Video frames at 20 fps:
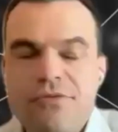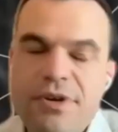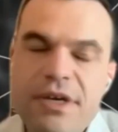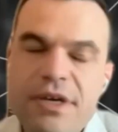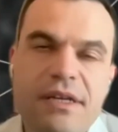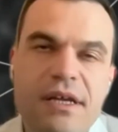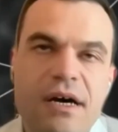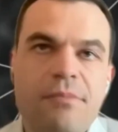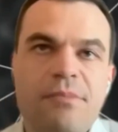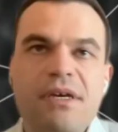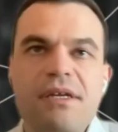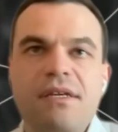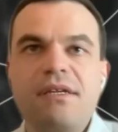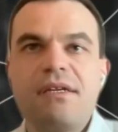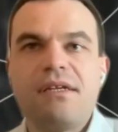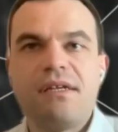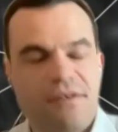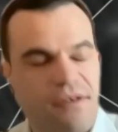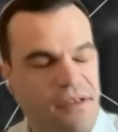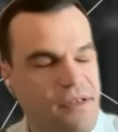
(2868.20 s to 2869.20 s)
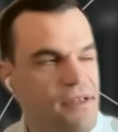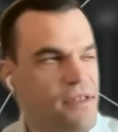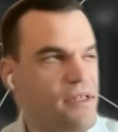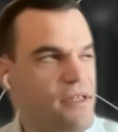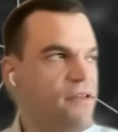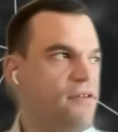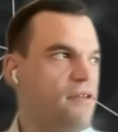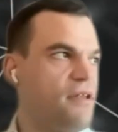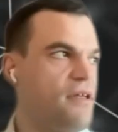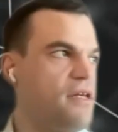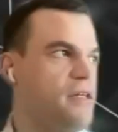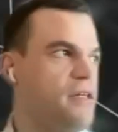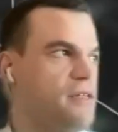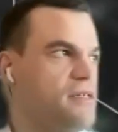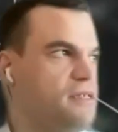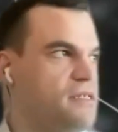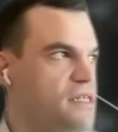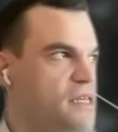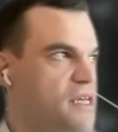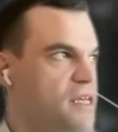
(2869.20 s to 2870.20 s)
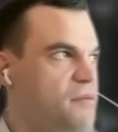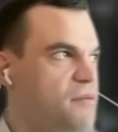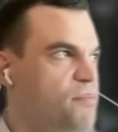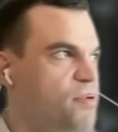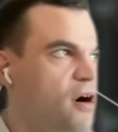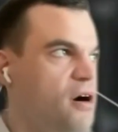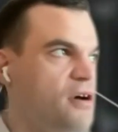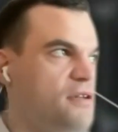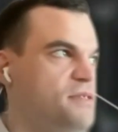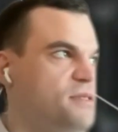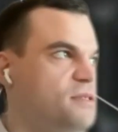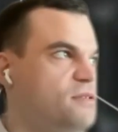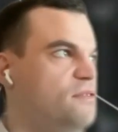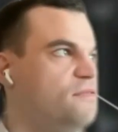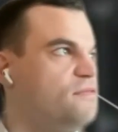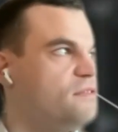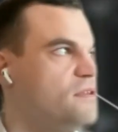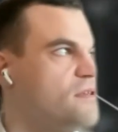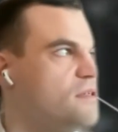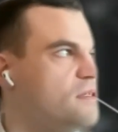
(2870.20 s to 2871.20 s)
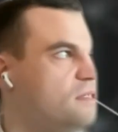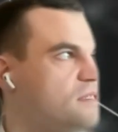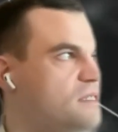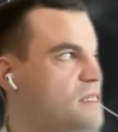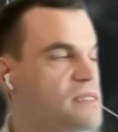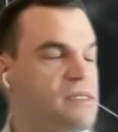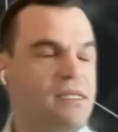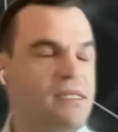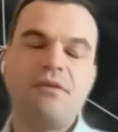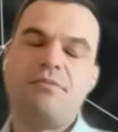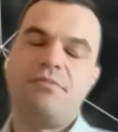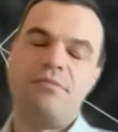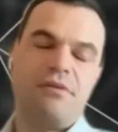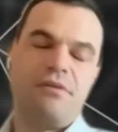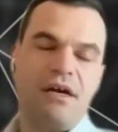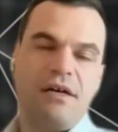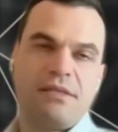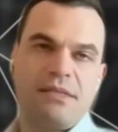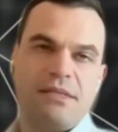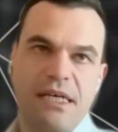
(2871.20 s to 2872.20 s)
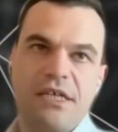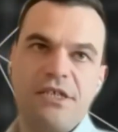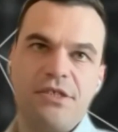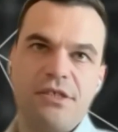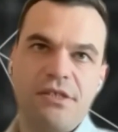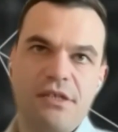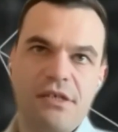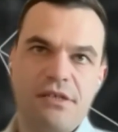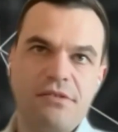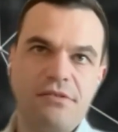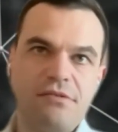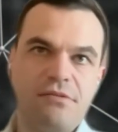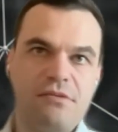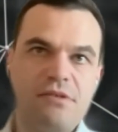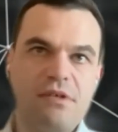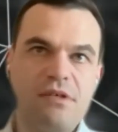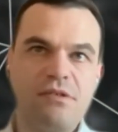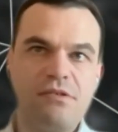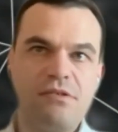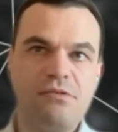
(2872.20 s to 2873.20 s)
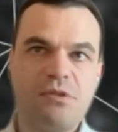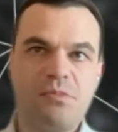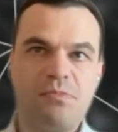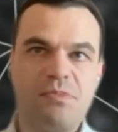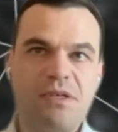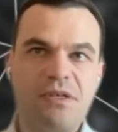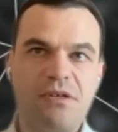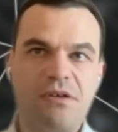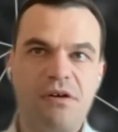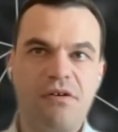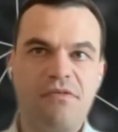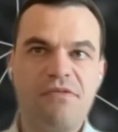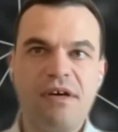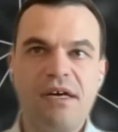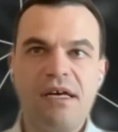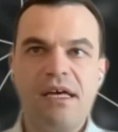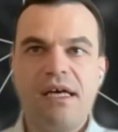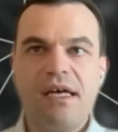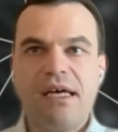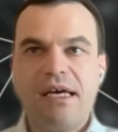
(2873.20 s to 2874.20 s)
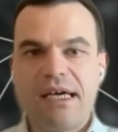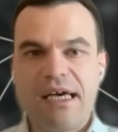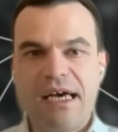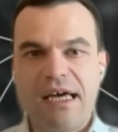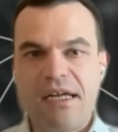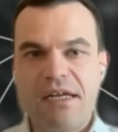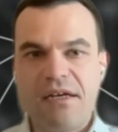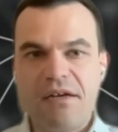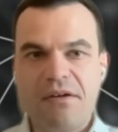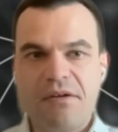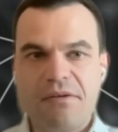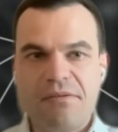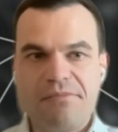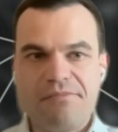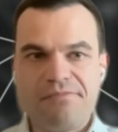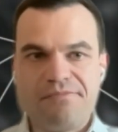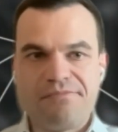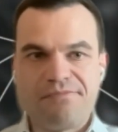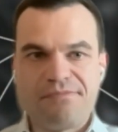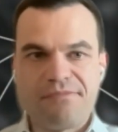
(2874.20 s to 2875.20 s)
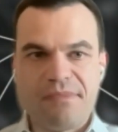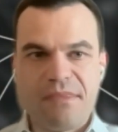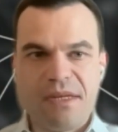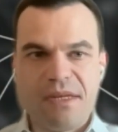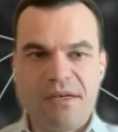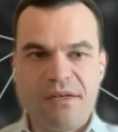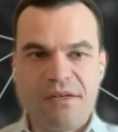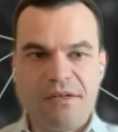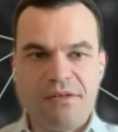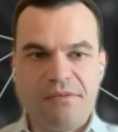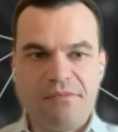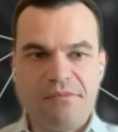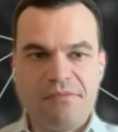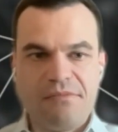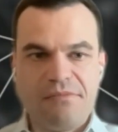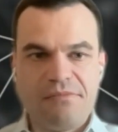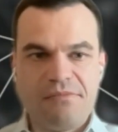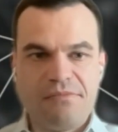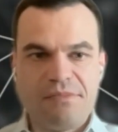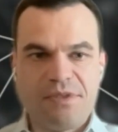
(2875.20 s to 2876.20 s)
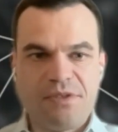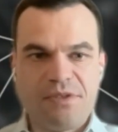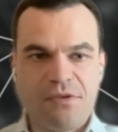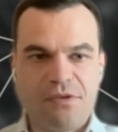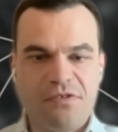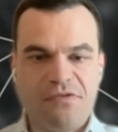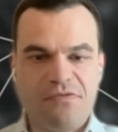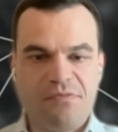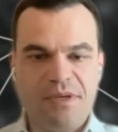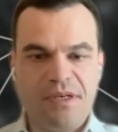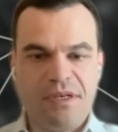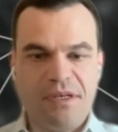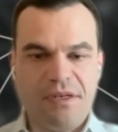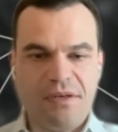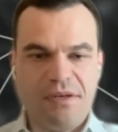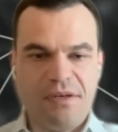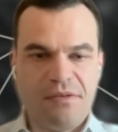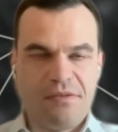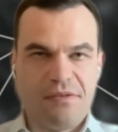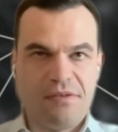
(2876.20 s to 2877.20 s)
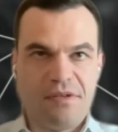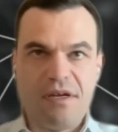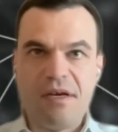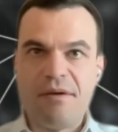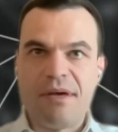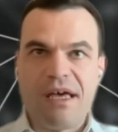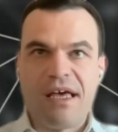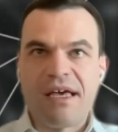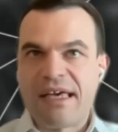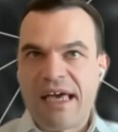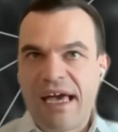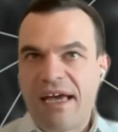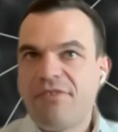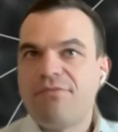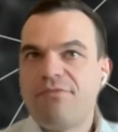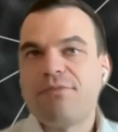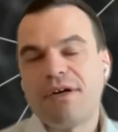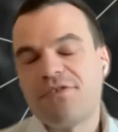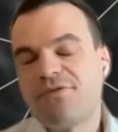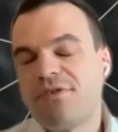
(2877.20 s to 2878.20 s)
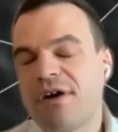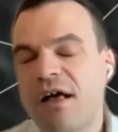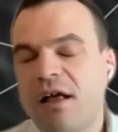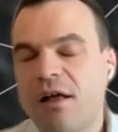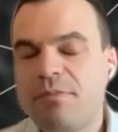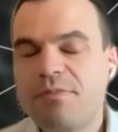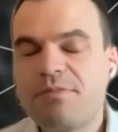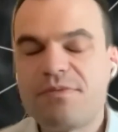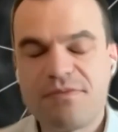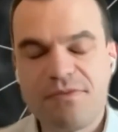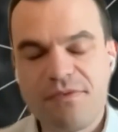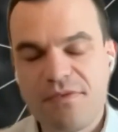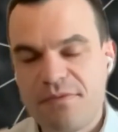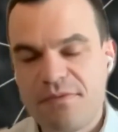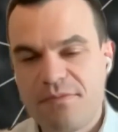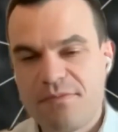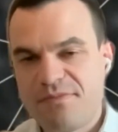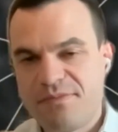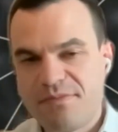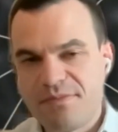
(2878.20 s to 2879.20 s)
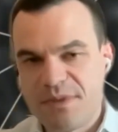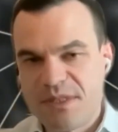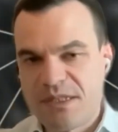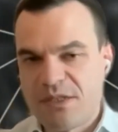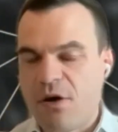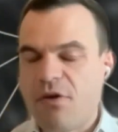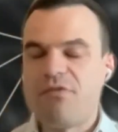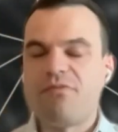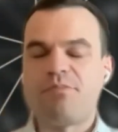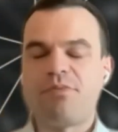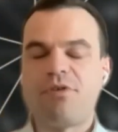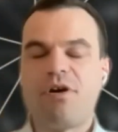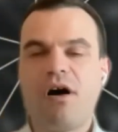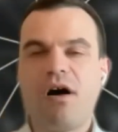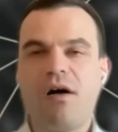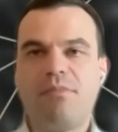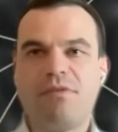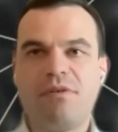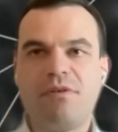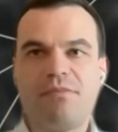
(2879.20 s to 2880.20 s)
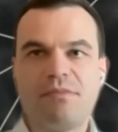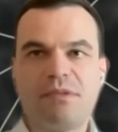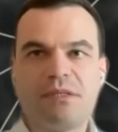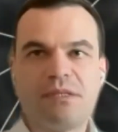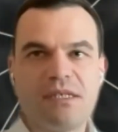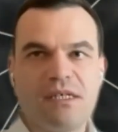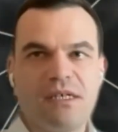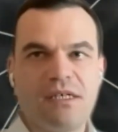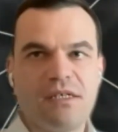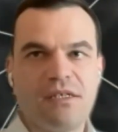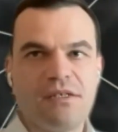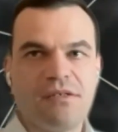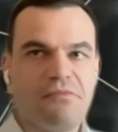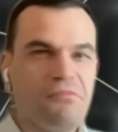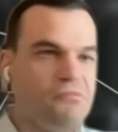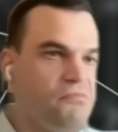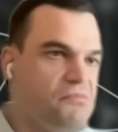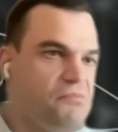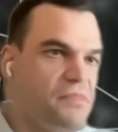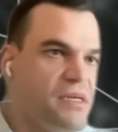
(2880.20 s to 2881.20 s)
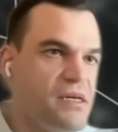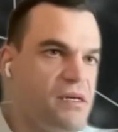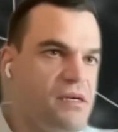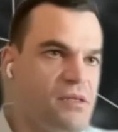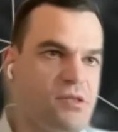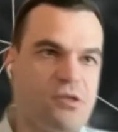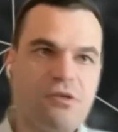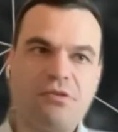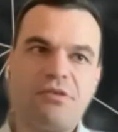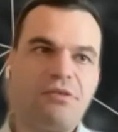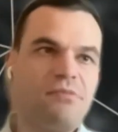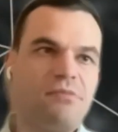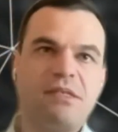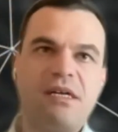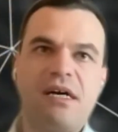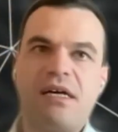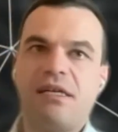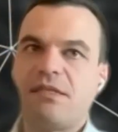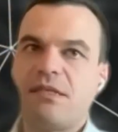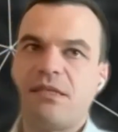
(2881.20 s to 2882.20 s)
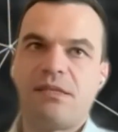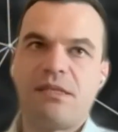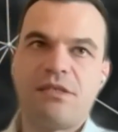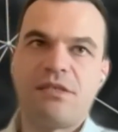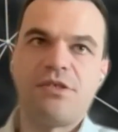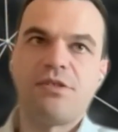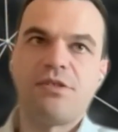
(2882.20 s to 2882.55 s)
agreed. I mean, in part, sort of the disliberalization that you speak of can sort of be a gateway to help solve problems in circumstances